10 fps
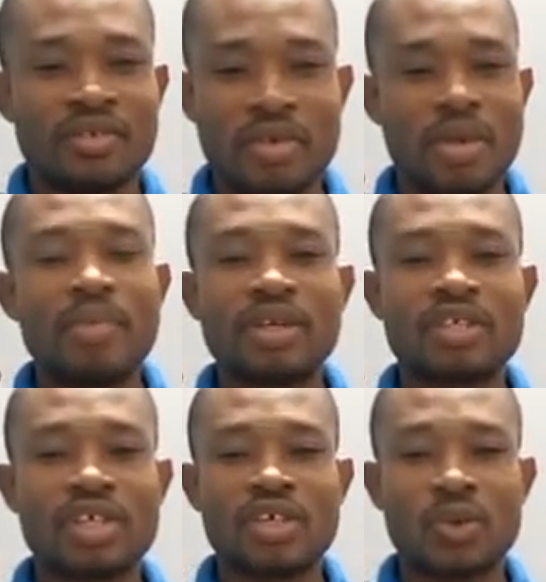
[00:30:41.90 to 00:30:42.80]
Remember to
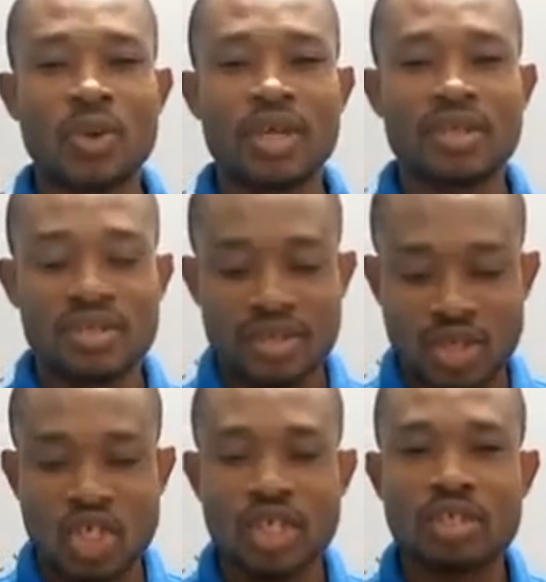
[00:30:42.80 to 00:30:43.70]
take your
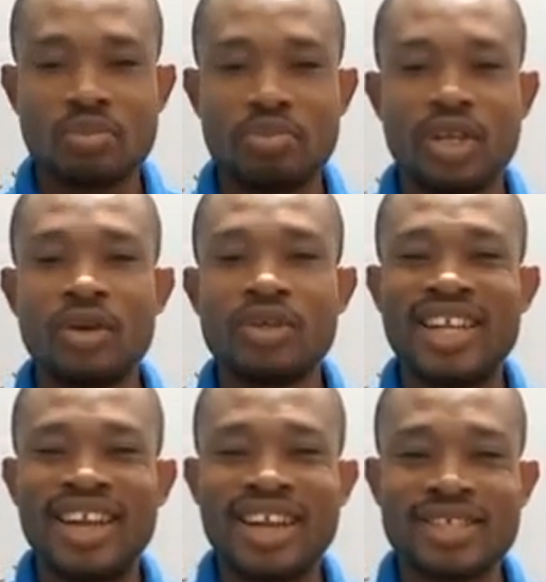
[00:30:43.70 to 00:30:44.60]
quiz just below
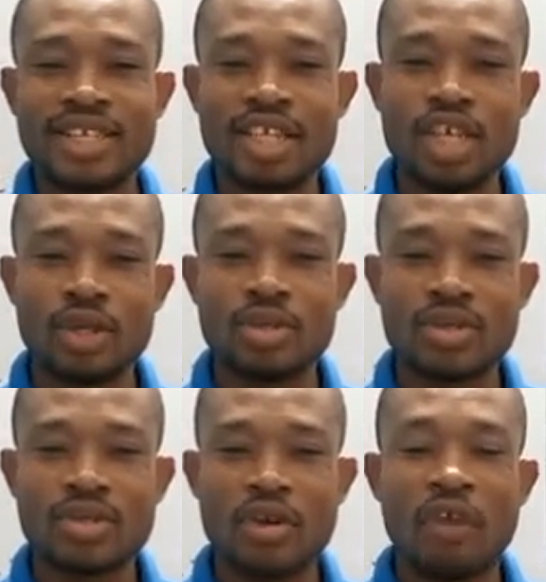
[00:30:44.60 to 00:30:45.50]
the lesson
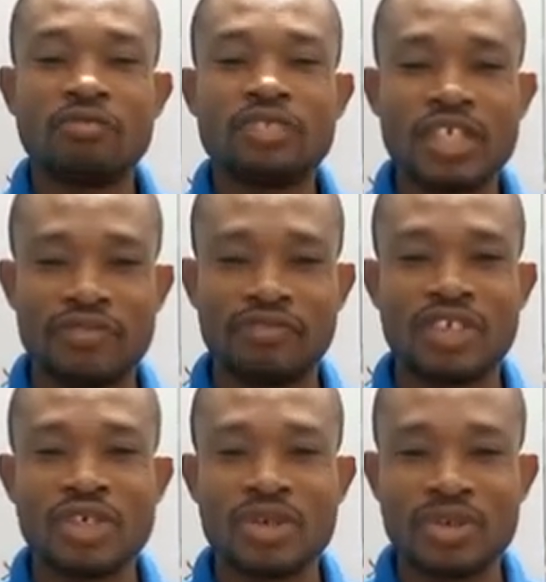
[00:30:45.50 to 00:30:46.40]
notes of this
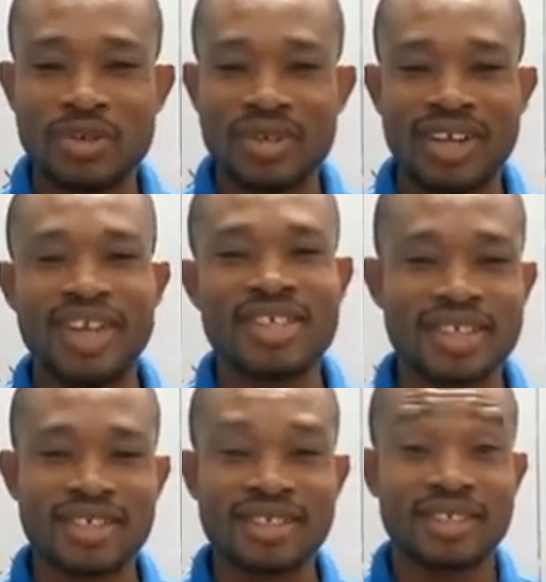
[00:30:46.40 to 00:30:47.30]
video
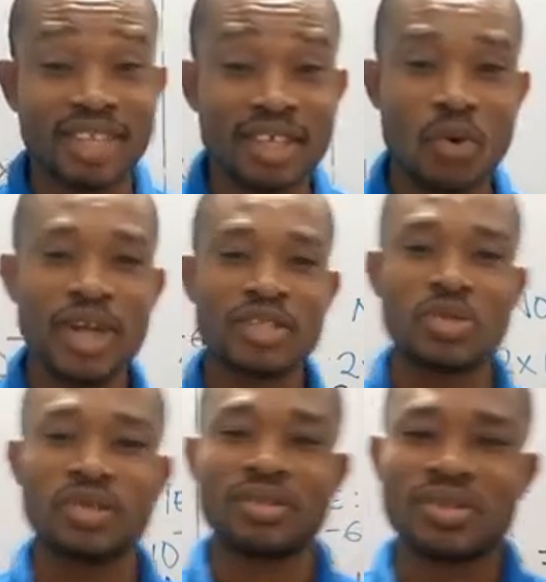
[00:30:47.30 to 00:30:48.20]
lesson. 10
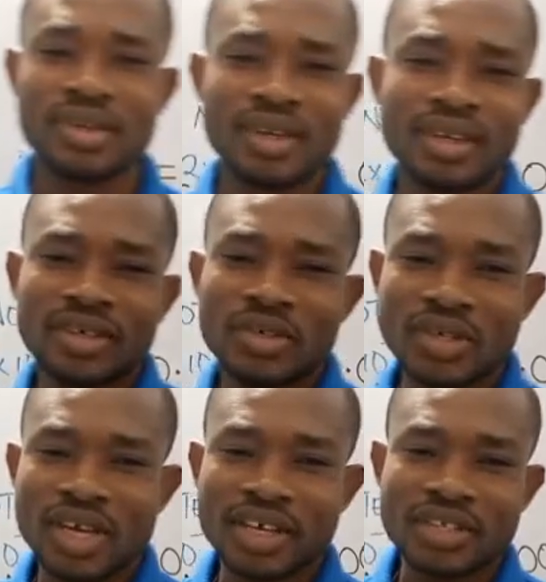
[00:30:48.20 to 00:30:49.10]
questions.
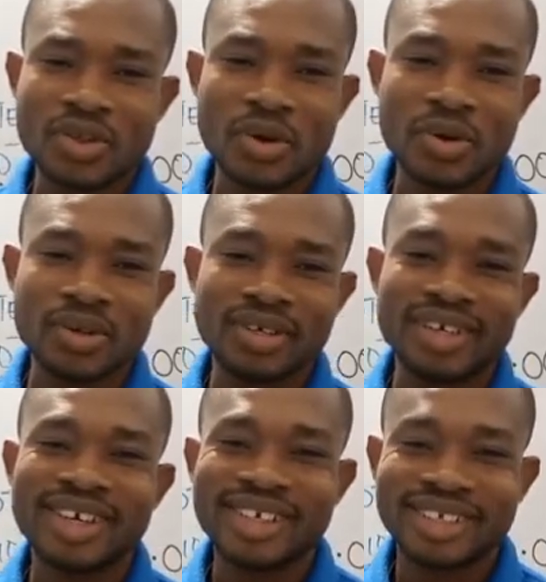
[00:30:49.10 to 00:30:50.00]
Your target score,
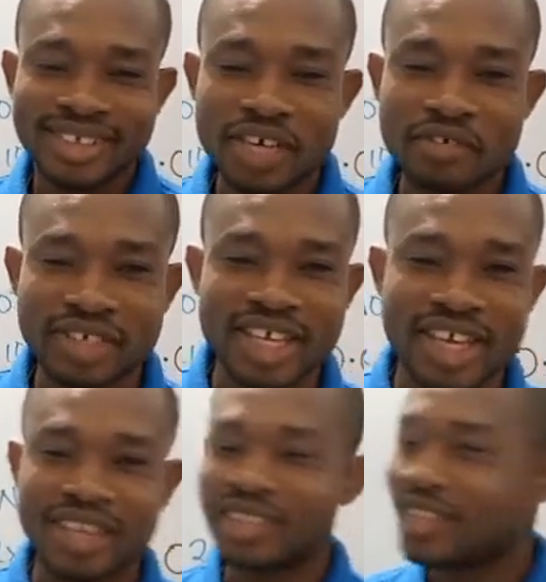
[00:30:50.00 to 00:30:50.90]
10 over
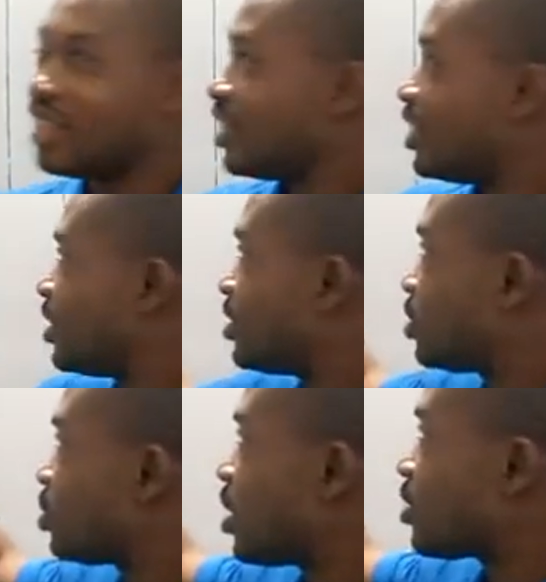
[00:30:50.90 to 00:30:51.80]
10.
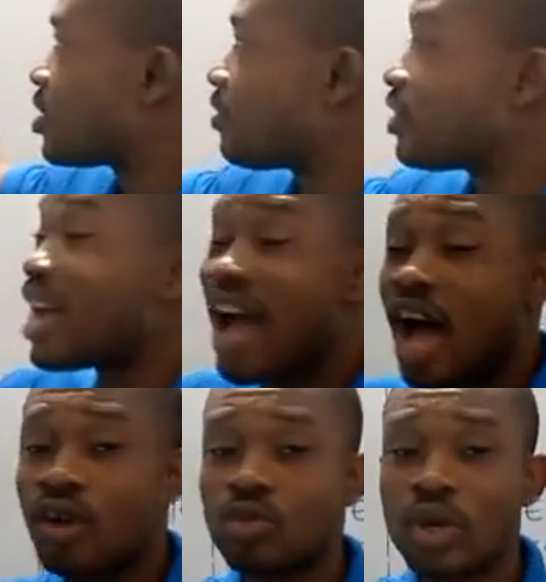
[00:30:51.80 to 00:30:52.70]
To try yourself on
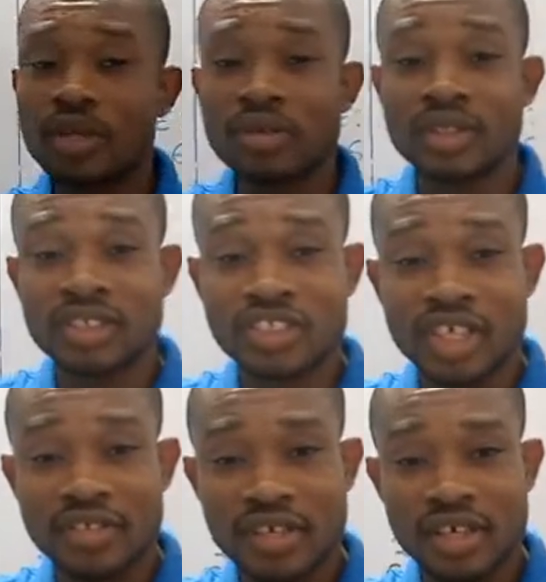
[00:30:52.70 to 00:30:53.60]
how well you understand